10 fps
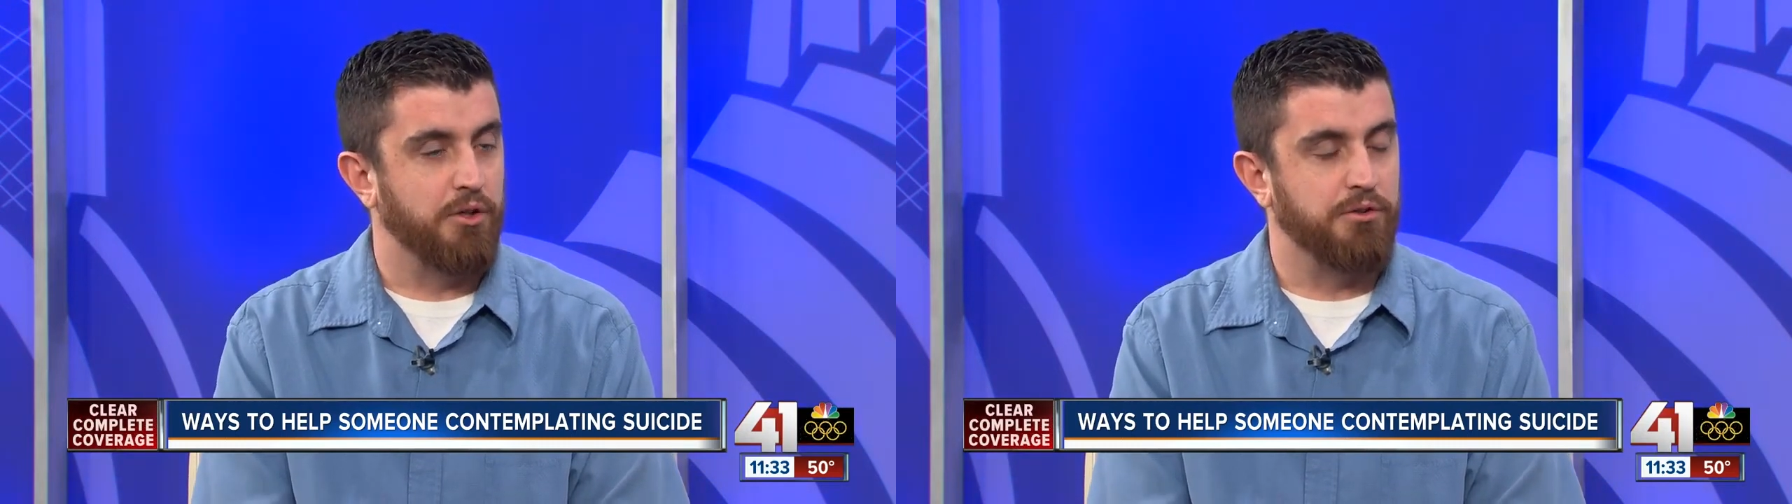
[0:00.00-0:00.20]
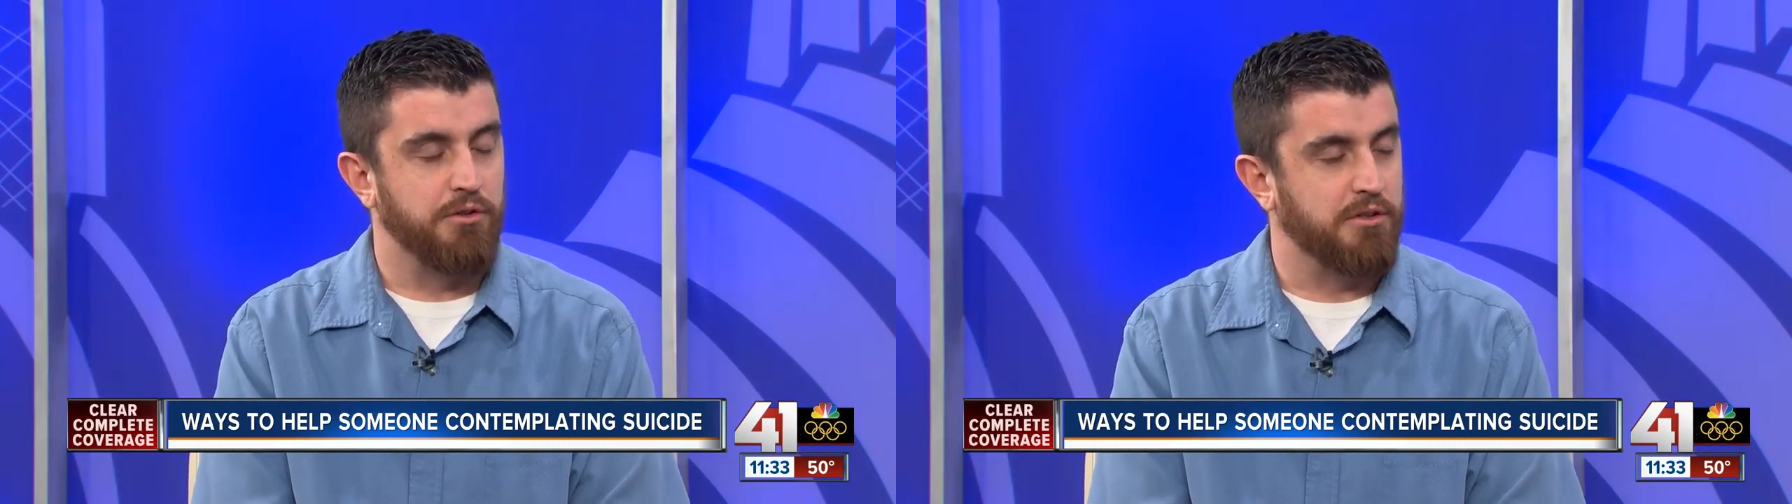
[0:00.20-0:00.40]

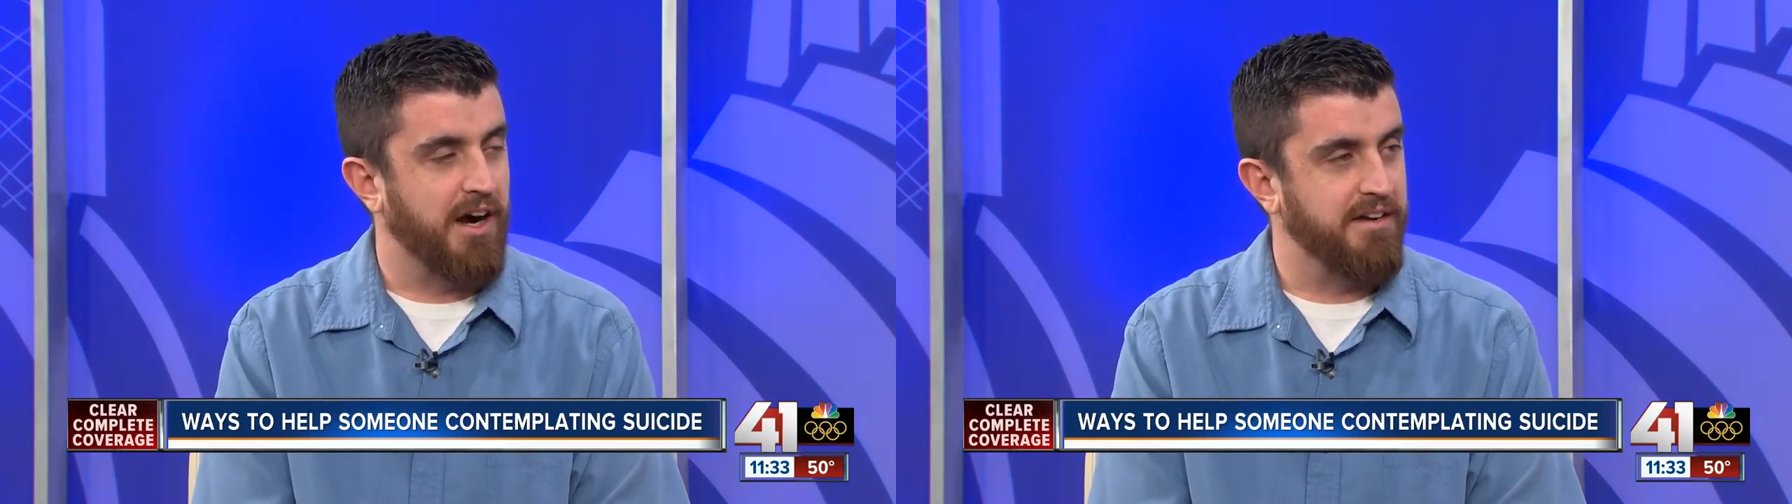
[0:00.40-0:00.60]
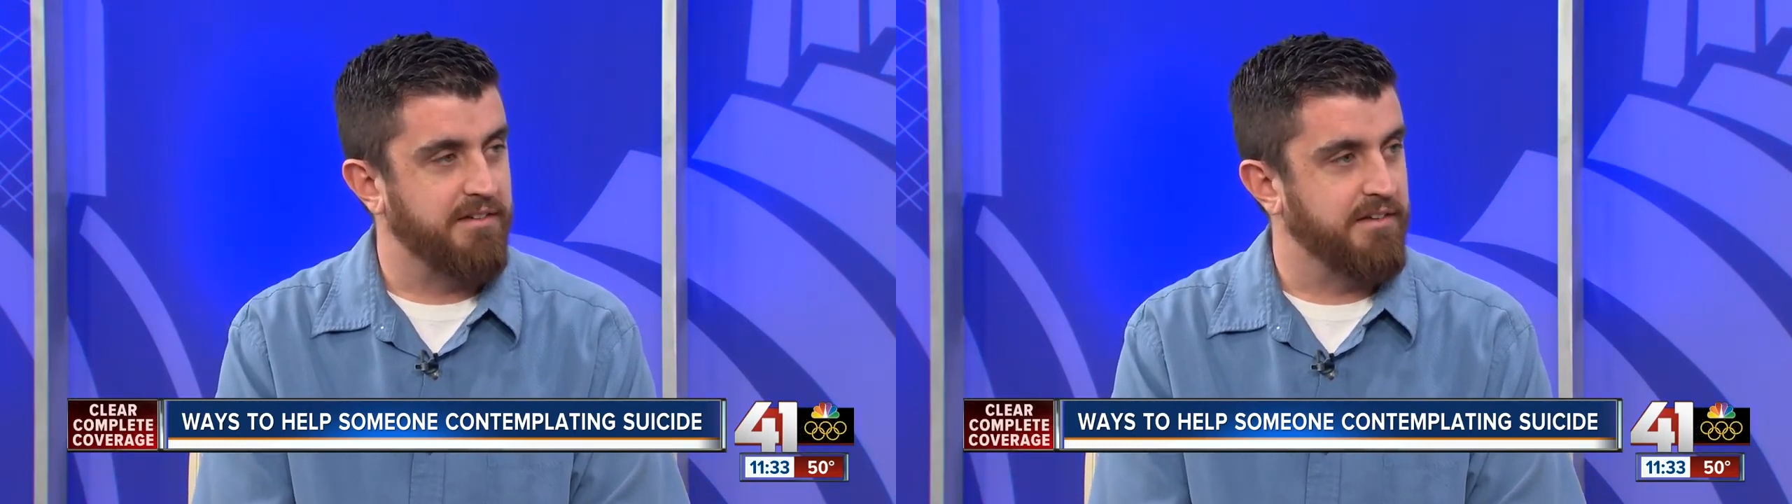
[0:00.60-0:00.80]
local
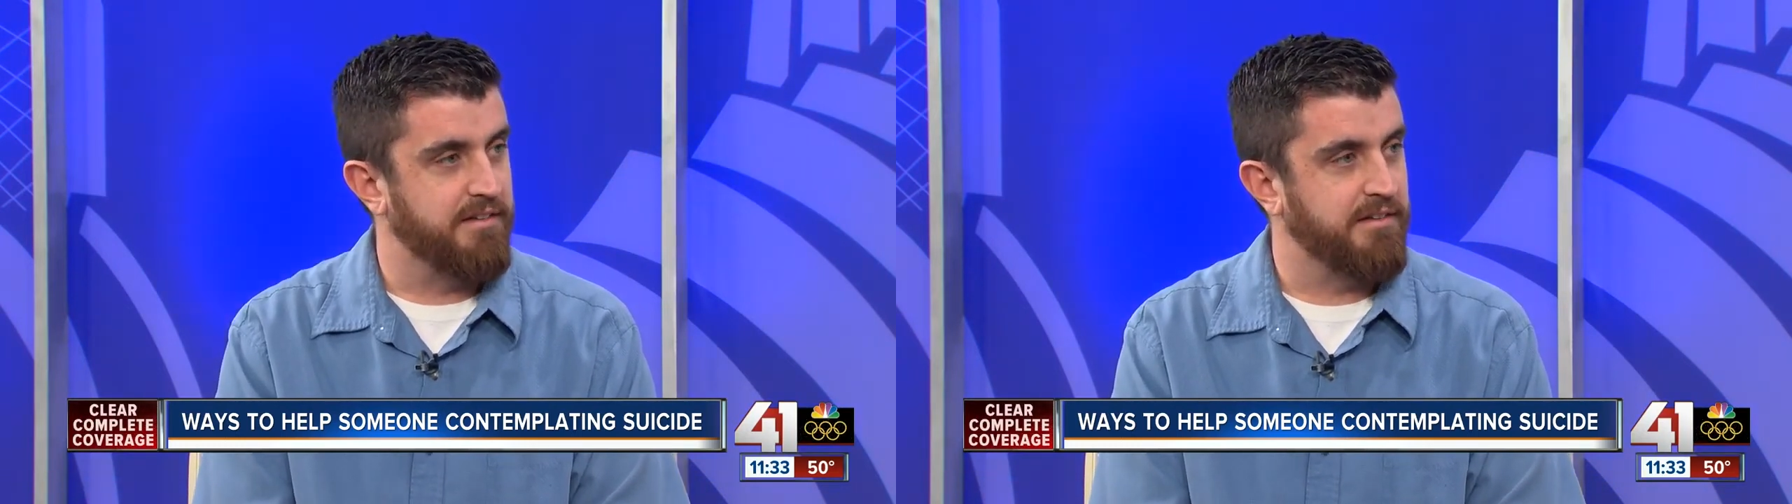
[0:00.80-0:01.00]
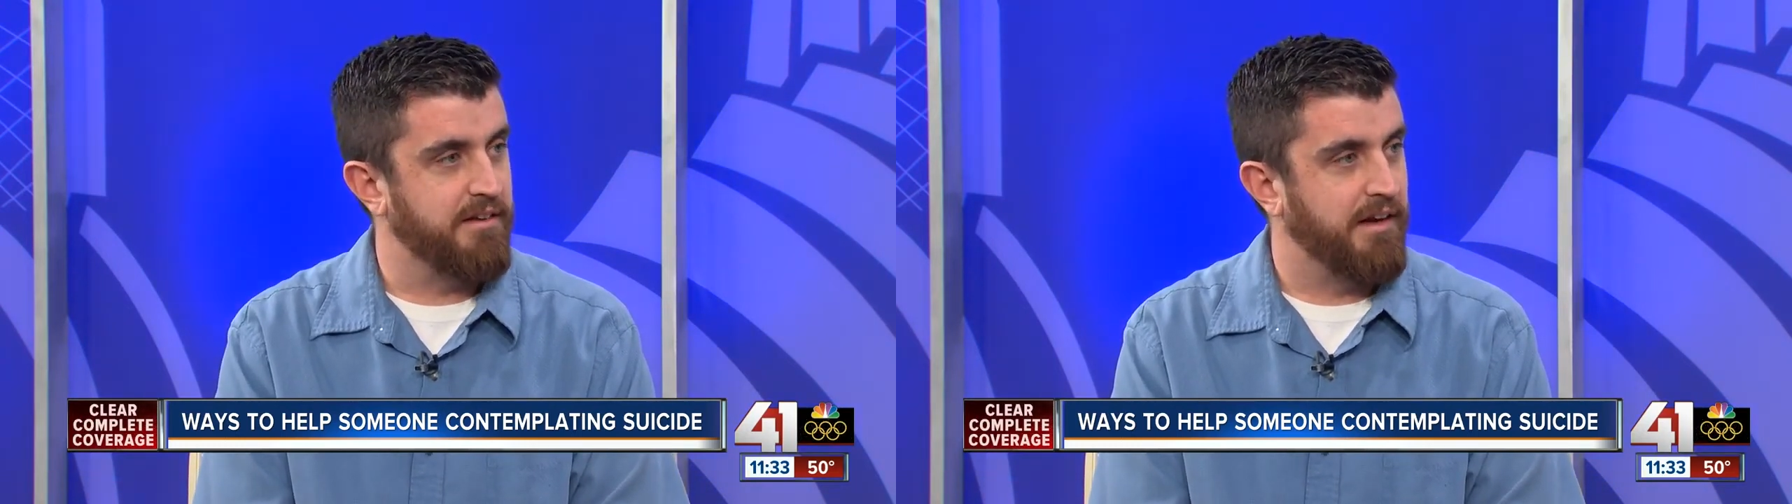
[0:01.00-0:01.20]
crisis